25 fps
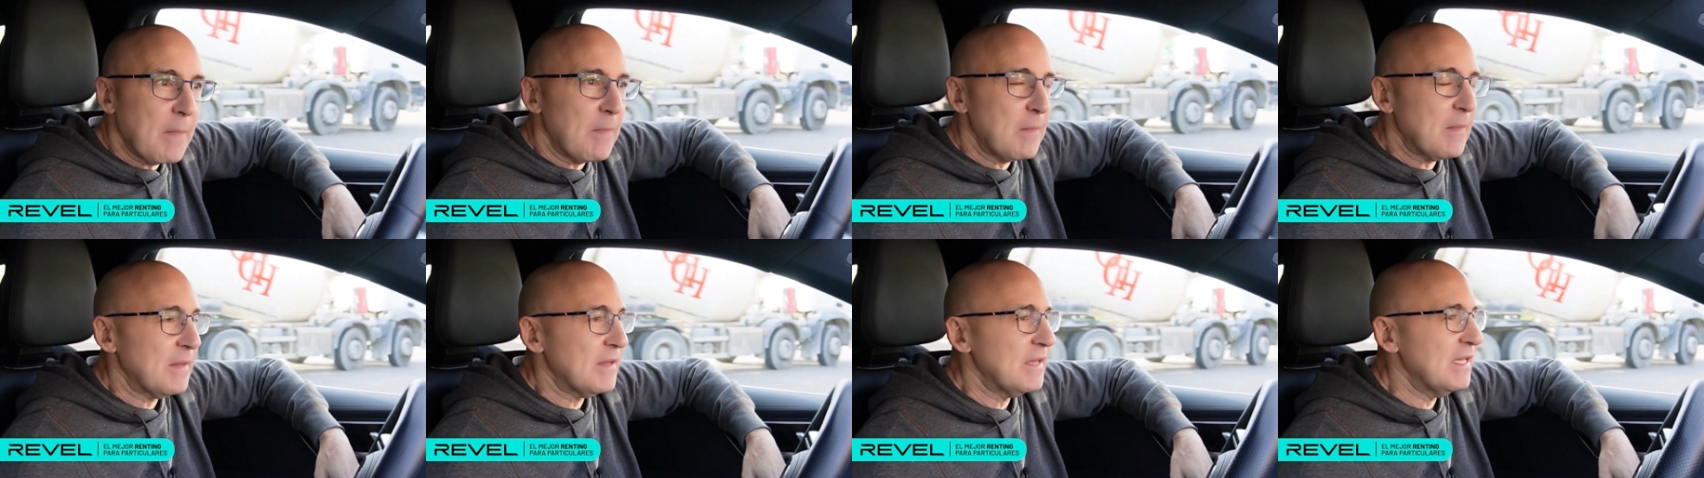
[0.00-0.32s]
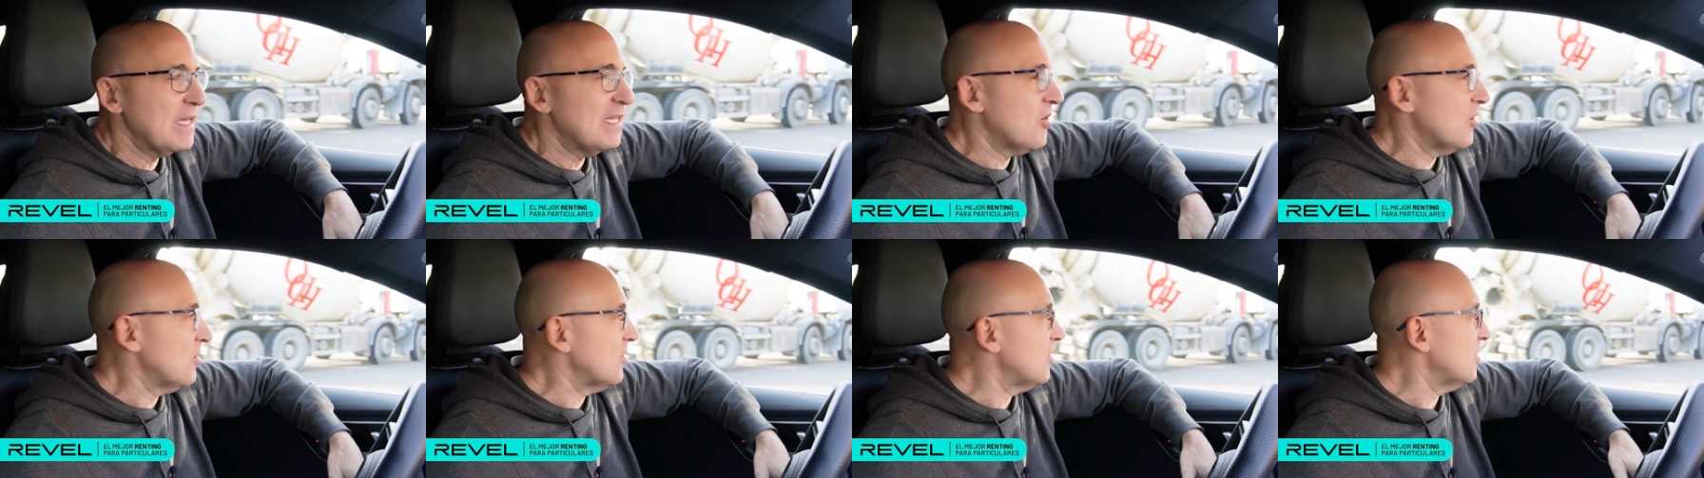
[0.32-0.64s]
to
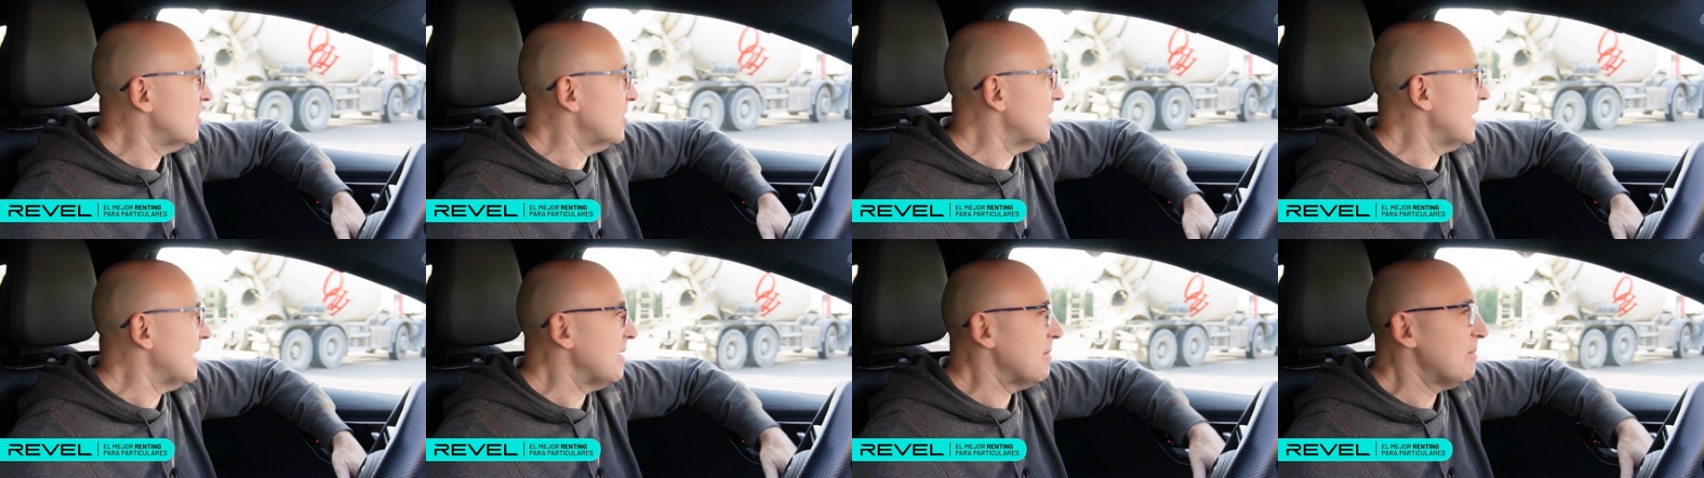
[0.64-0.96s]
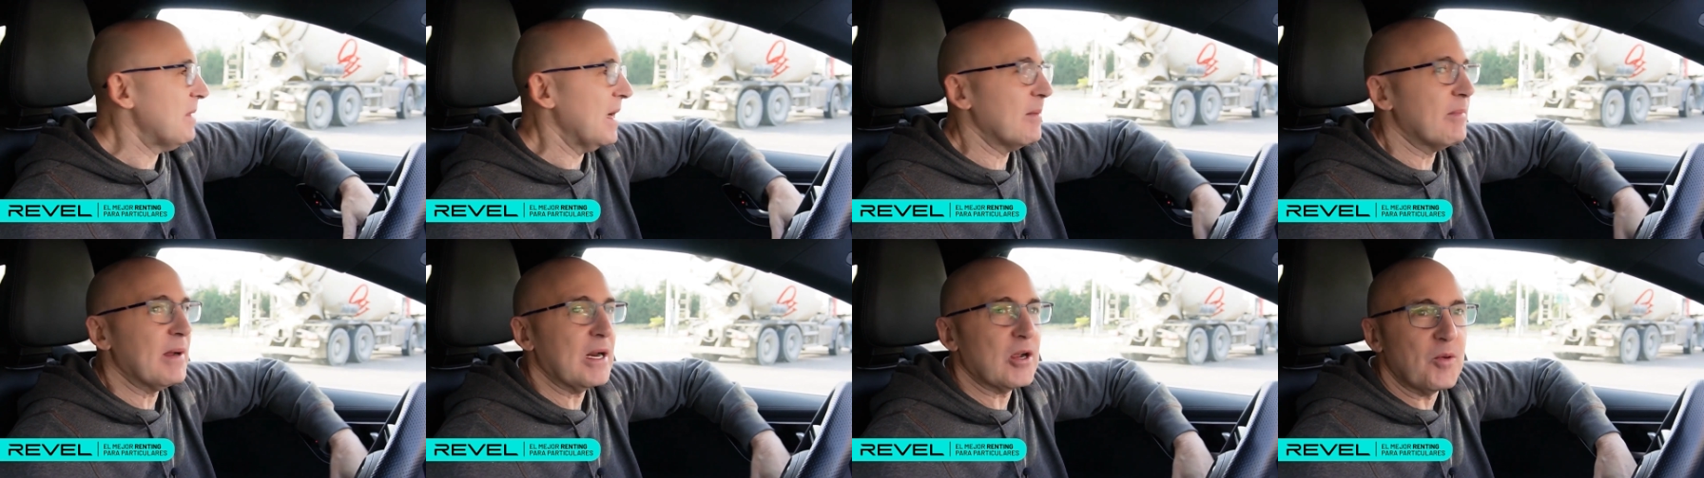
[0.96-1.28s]
eat Guadalajara,
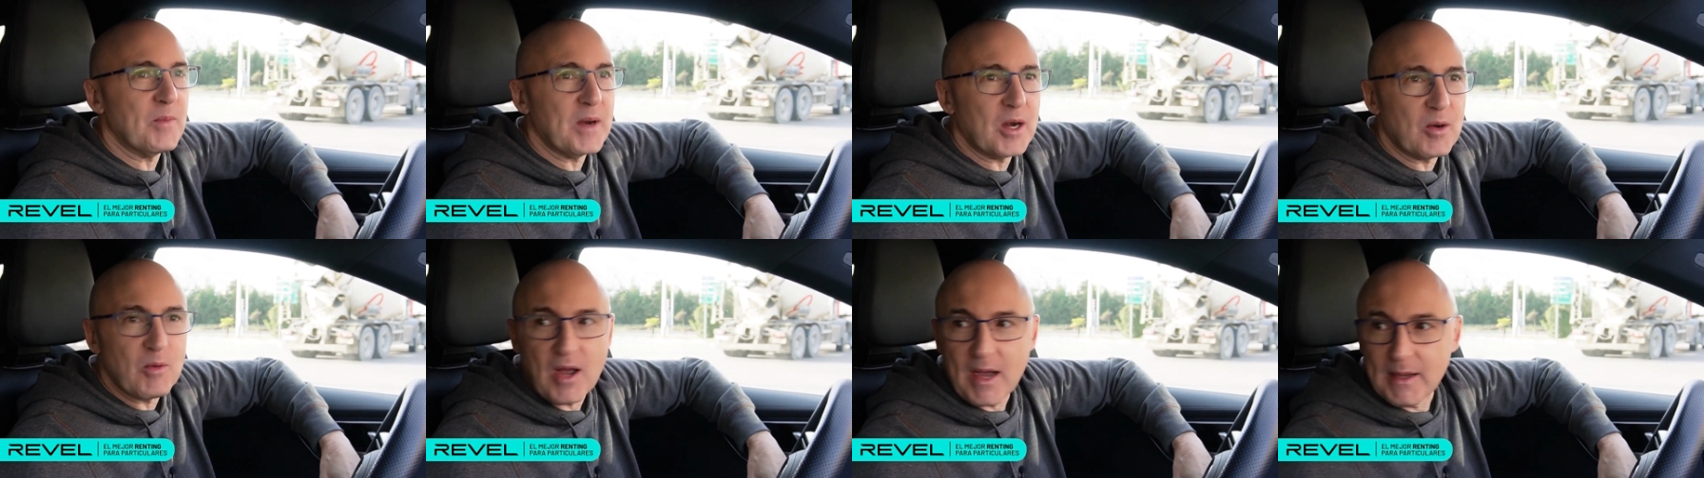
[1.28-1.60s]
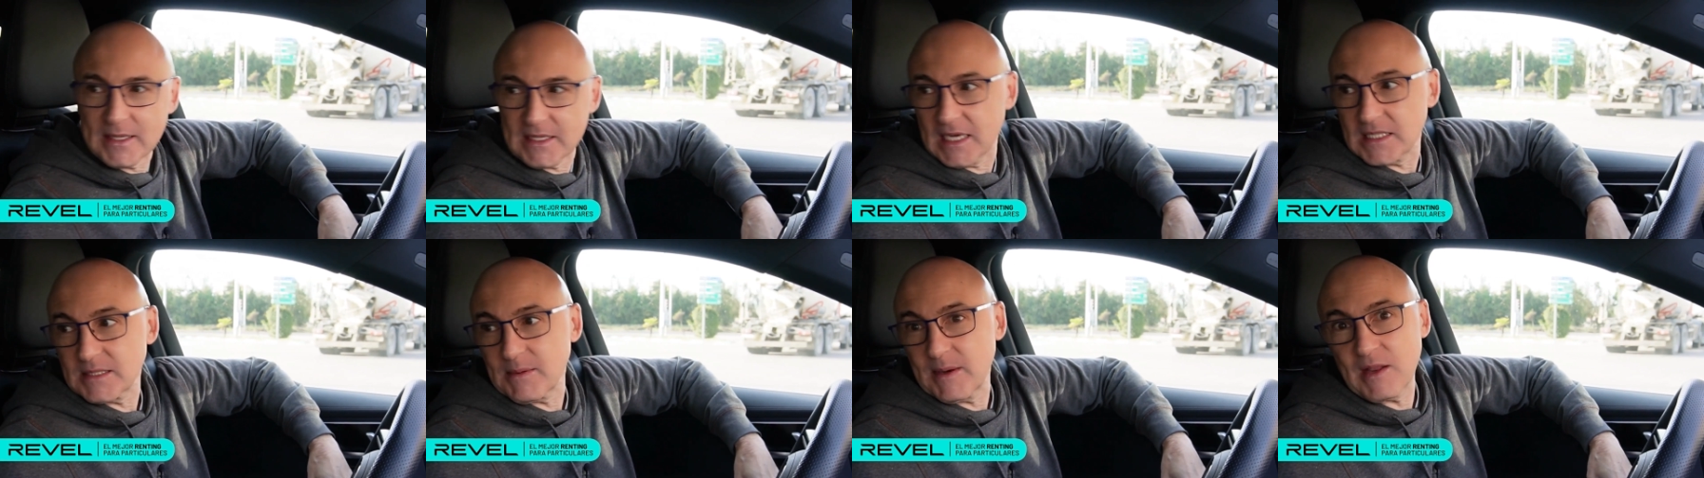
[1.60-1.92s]
the topic
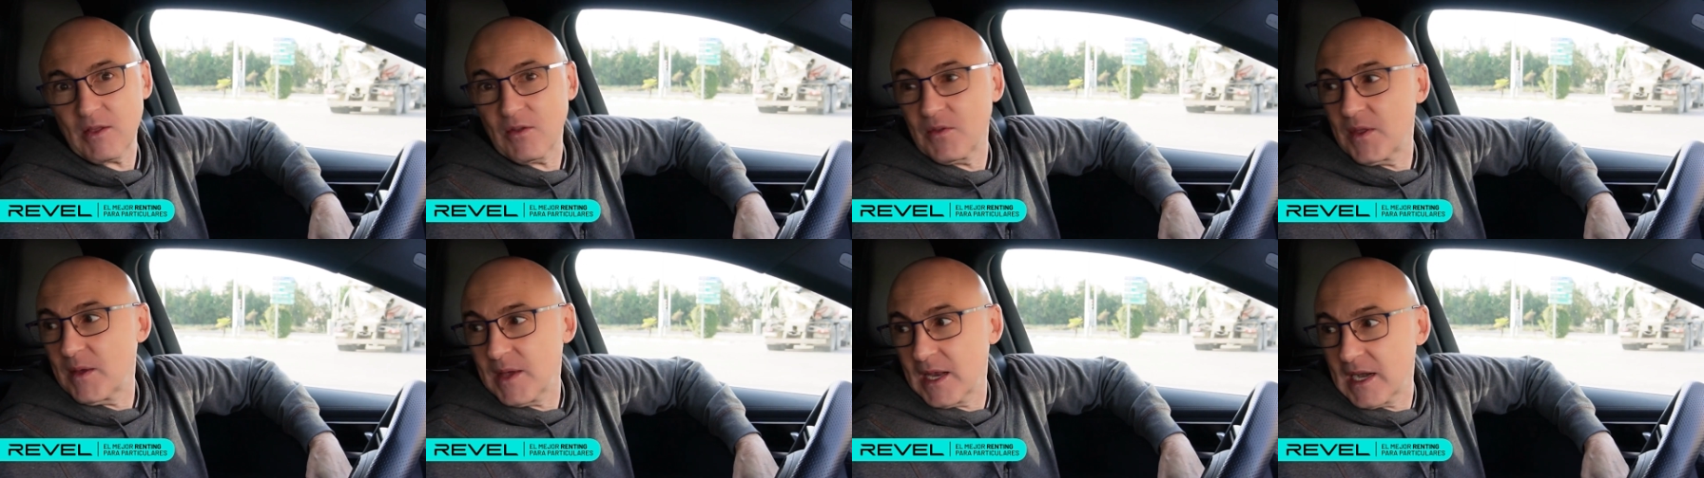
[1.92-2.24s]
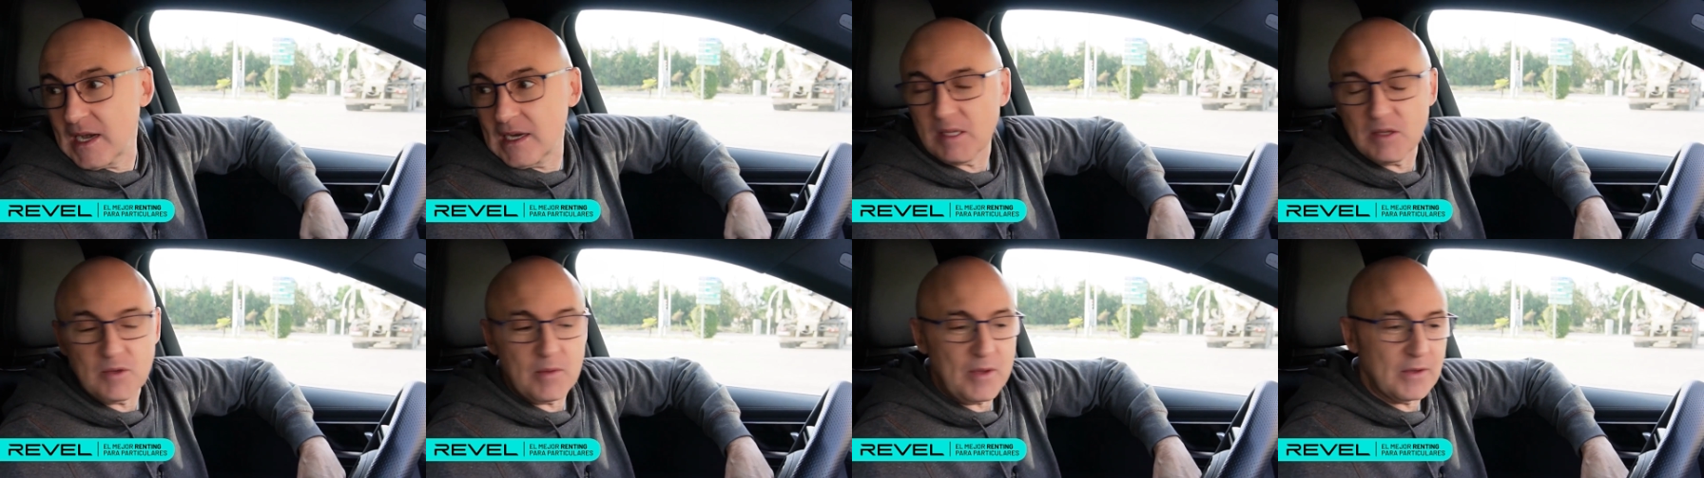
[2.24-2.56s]
is
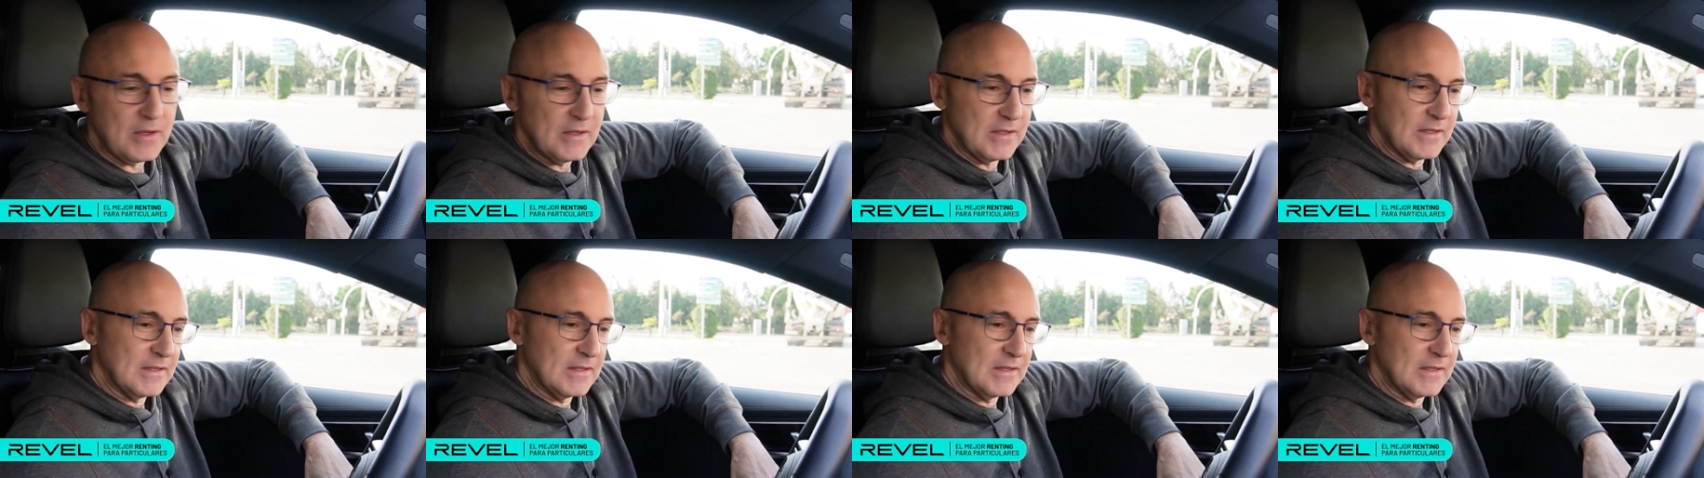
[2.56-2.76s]
coming up.